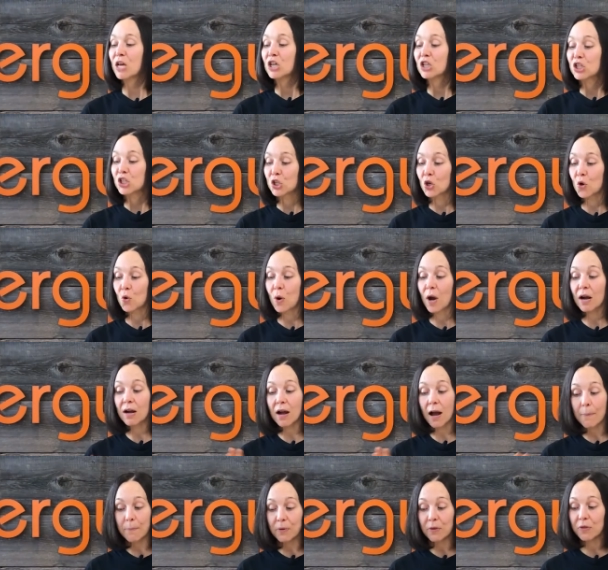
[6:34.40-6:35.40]
So a
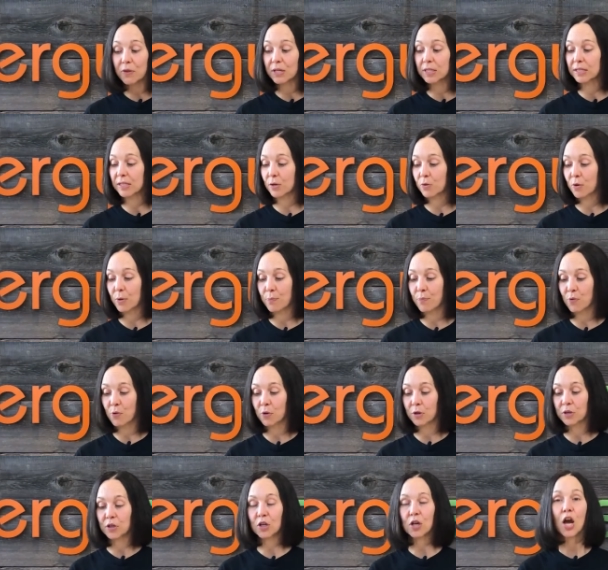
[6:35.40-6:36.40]
couple things that are
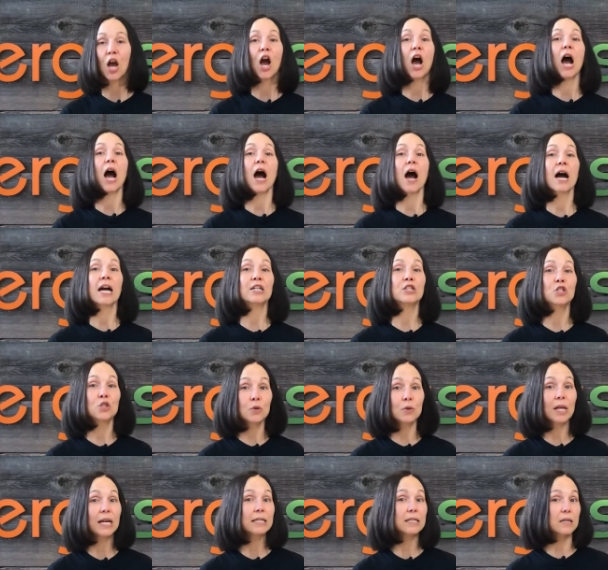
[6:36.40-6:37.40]
important. I
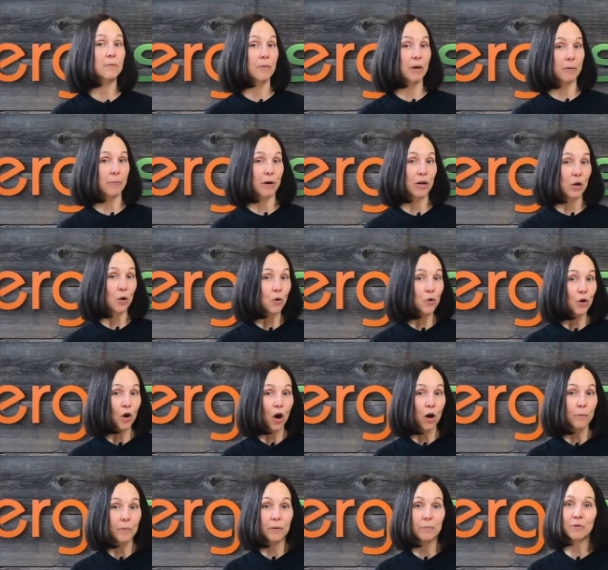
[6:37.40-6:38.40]
do like to make my own
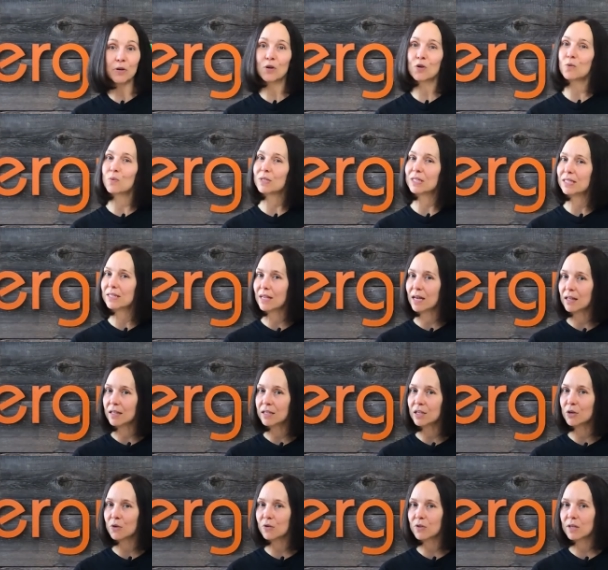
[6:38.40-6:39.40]
almond milk. We sell it
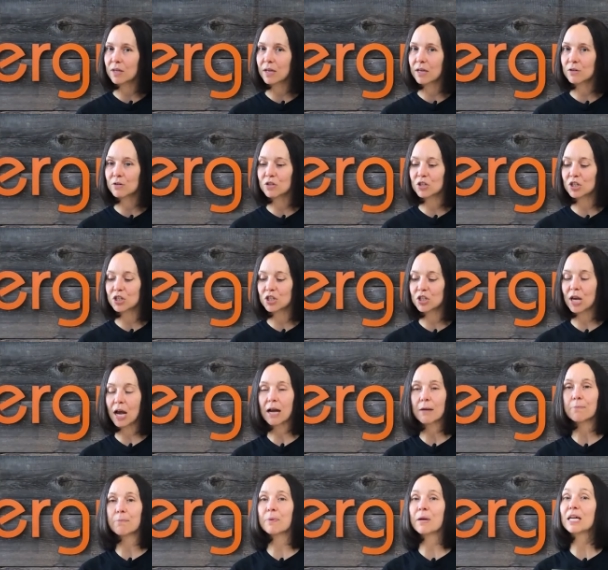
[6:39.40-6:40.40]
here at the Energy
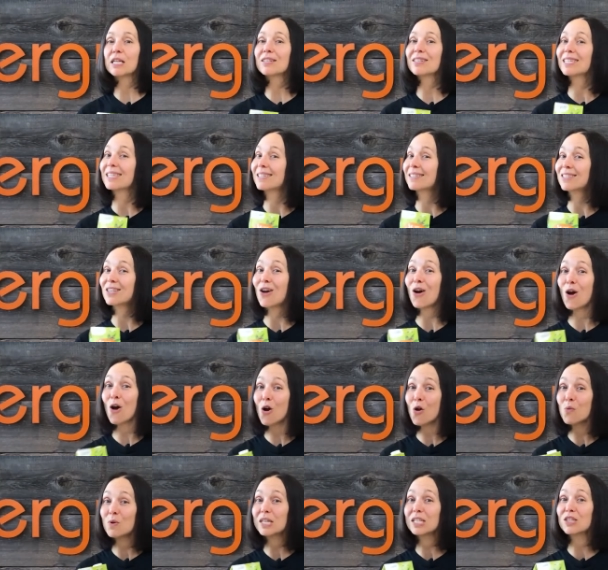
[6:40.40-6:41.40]
Shack, but it's
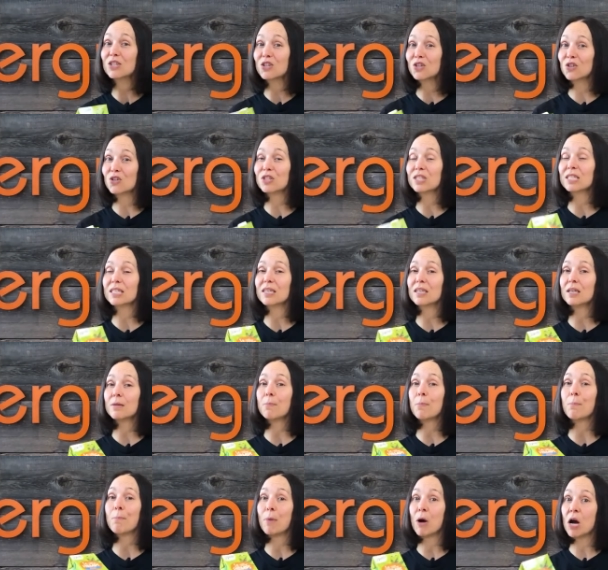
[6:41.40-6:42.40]
always good to
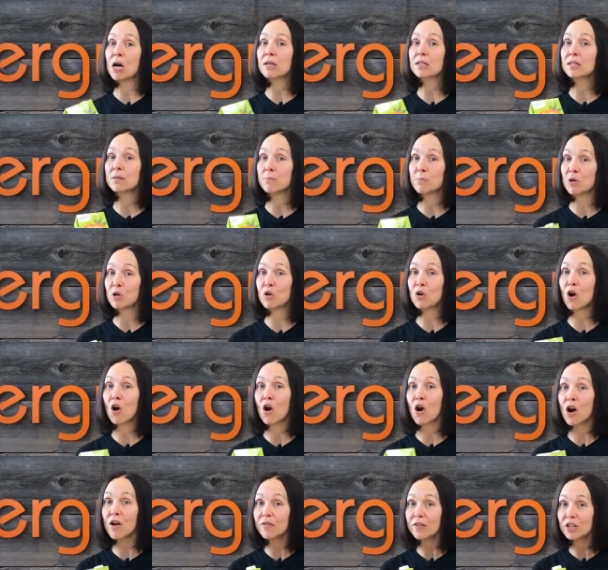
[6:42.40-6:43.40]
keep boxed milk
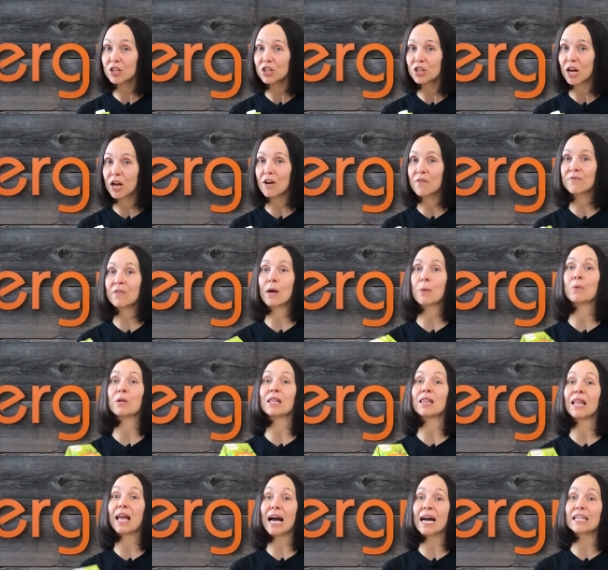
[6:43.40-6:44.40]
on the shelf that
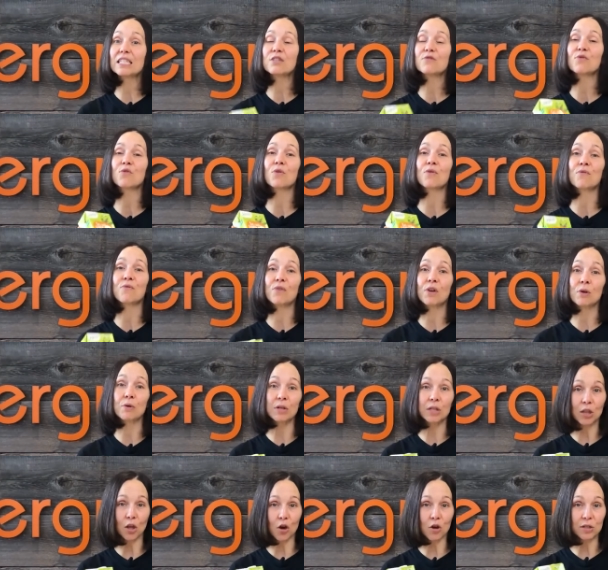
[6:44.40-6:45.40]
will last for a very
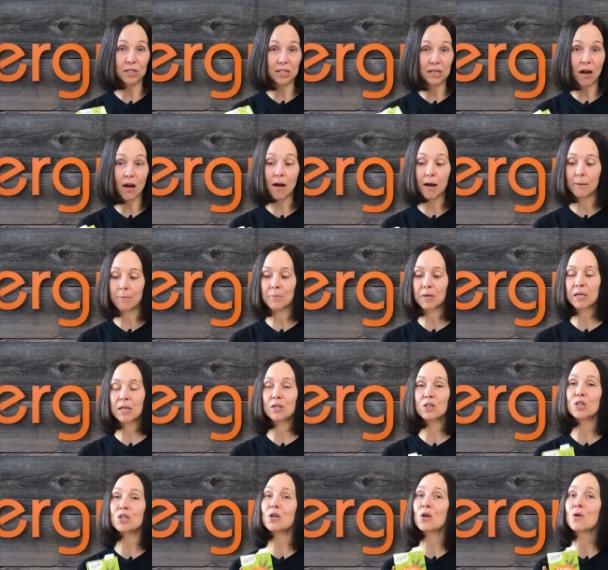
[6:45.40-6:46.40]
long time,
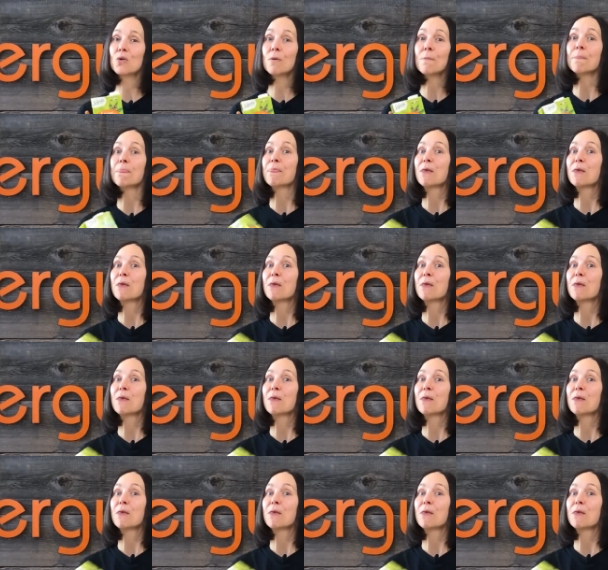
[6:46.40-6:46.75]
because, you know,